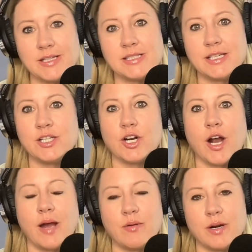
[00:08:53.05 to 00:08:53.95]
senior,
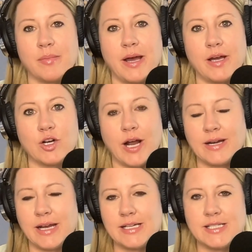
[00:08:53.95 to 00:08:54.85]
I want to buy a grad
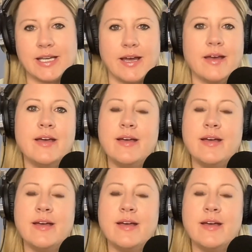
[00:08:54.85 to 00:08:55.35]
night ticket.